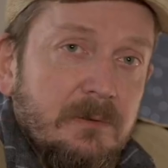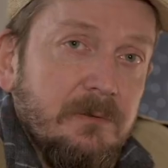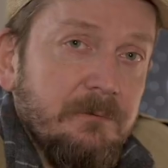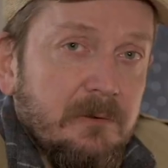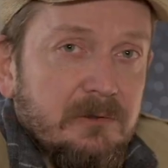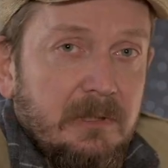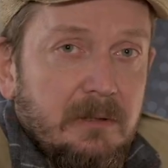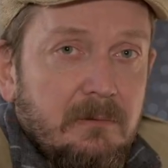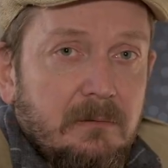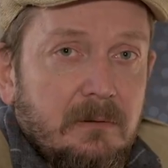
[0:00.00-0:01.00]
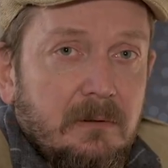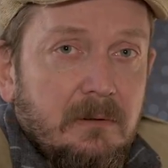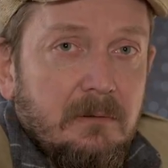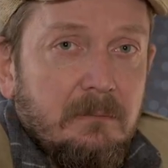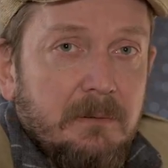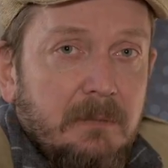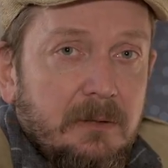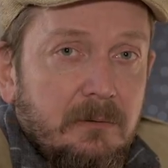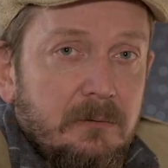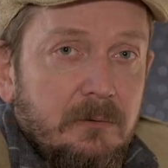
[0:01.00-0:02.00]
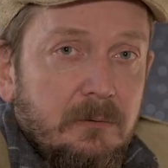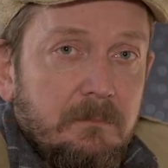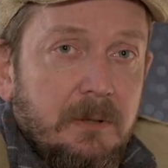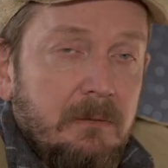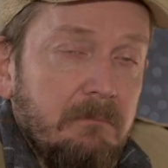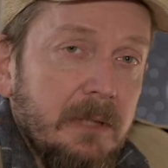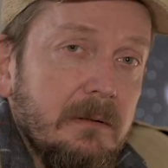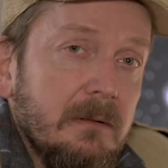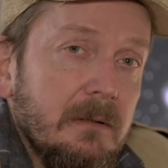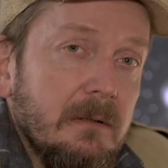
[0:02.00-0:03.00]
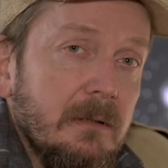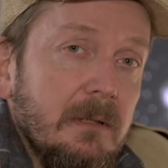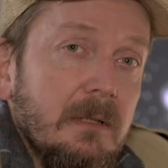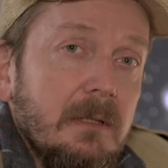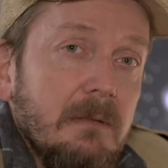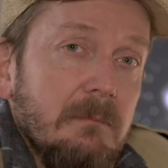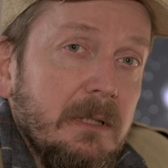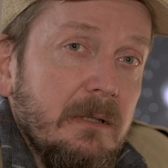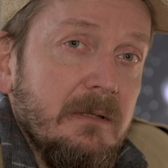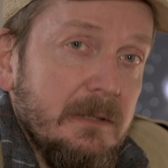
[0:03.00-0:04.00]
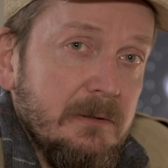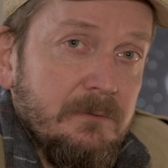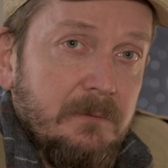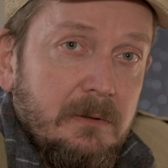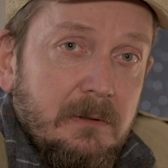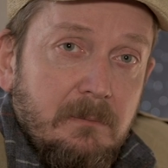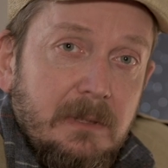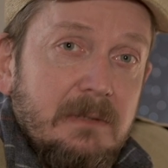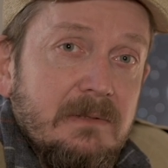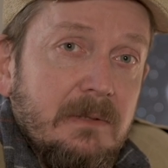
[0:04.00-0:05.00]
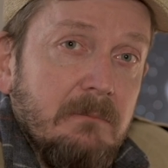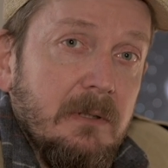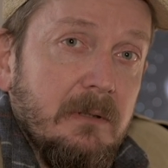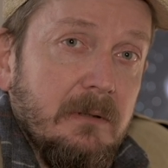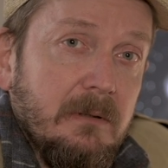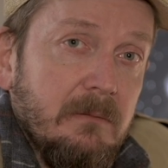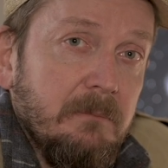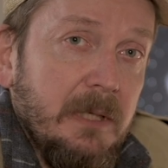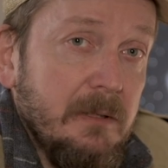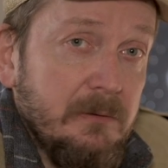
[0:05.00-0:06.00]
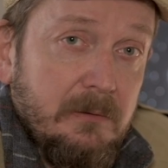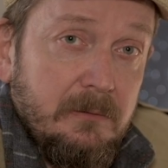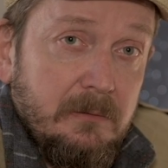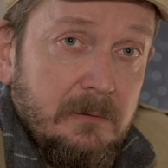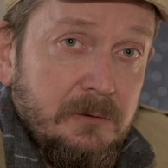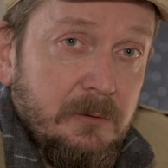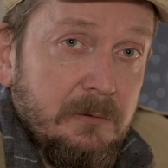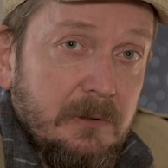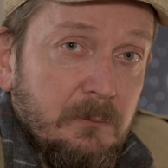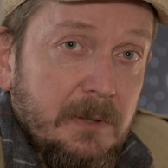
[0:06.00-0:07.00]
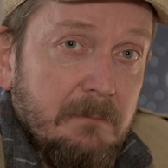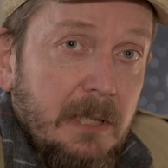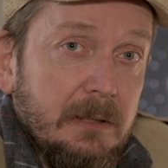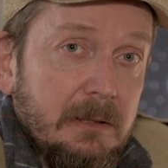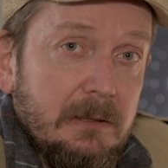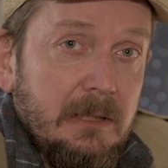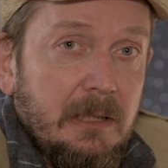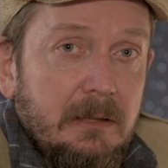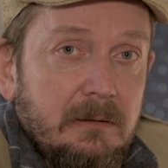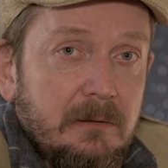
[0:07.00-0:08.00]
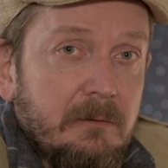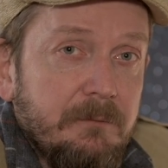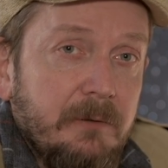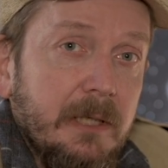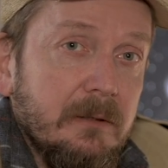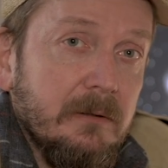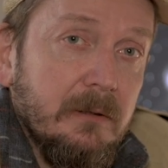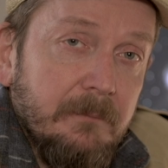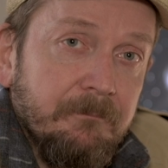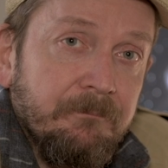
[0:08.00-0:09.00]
was the first light with my new tube, but many things were quite similar compared to shooting with my ED80 refractor.